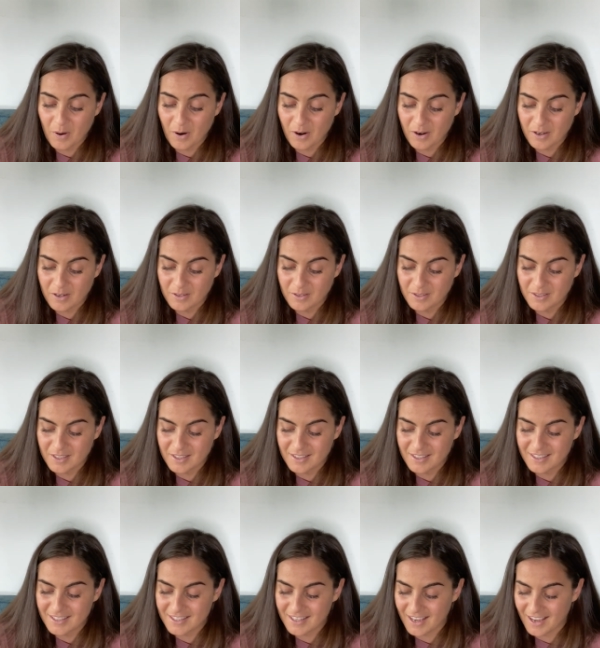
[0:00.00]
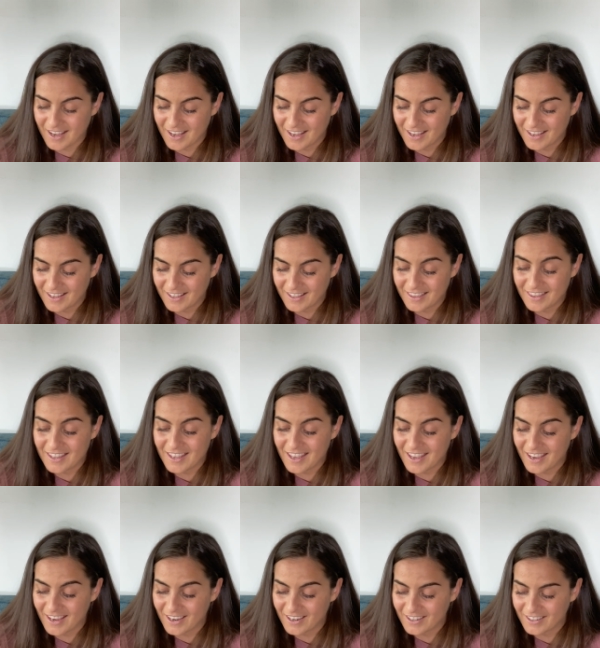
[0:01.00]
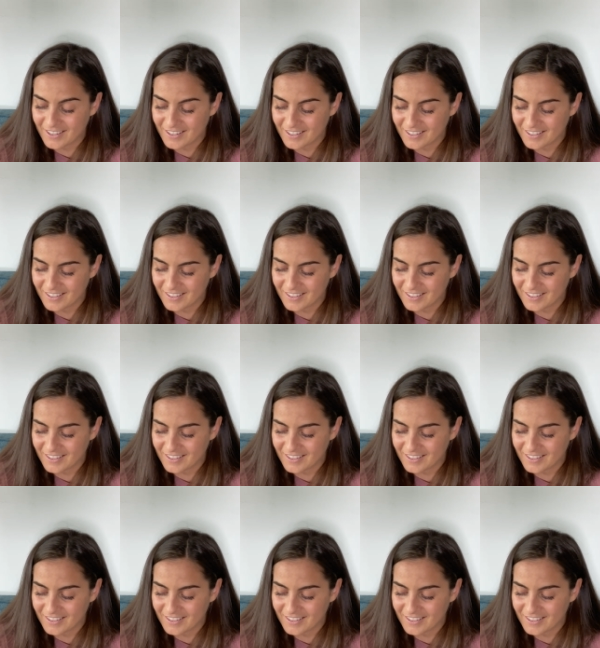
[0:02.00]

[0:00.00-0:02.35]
particles in the sky and the air,